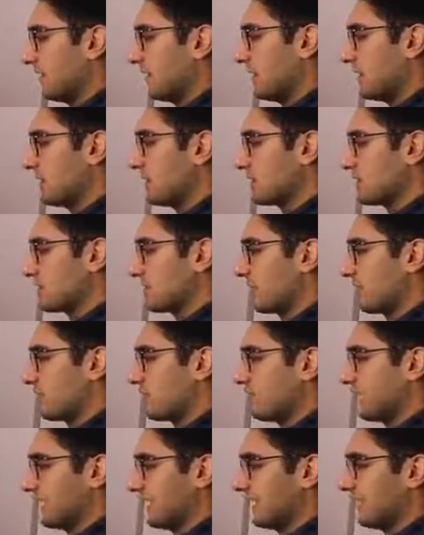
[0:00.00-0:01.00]
that we're just going
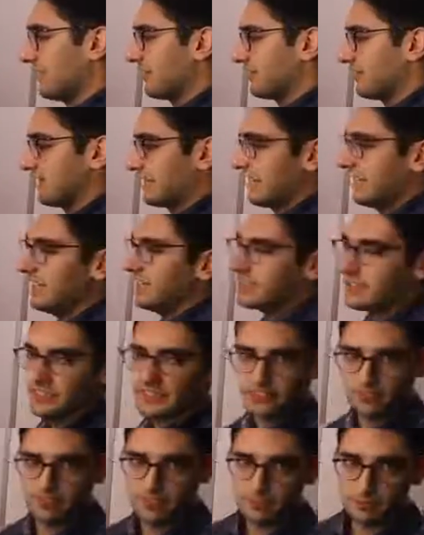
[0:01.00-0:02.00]
to deliver a key to
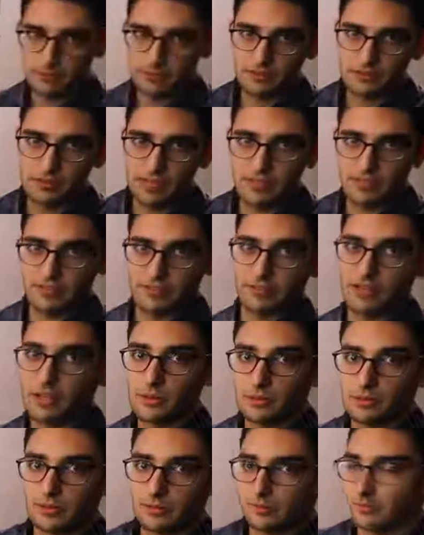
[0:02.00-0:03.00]
a developer and the
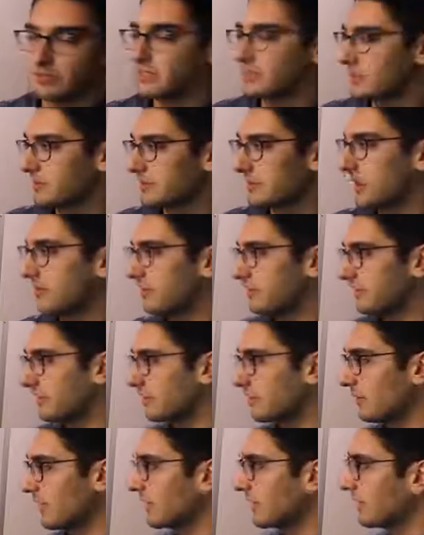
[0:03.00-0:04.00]
developer implements cryptography
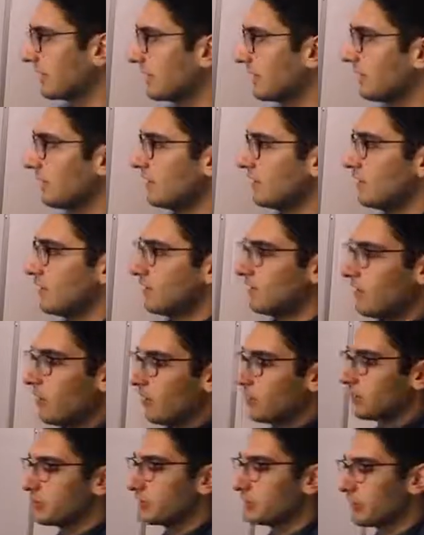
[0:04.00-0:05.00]
correctly,
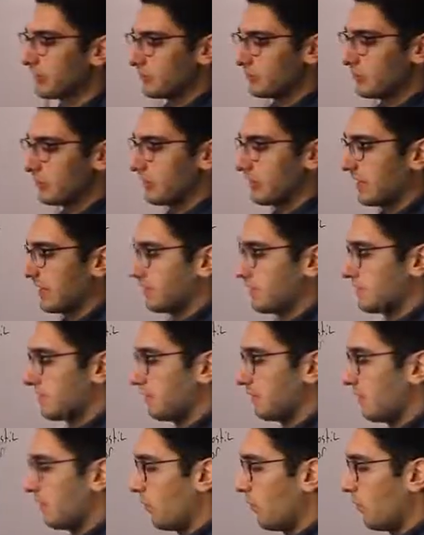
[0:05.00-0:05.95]
Vault will do a few things.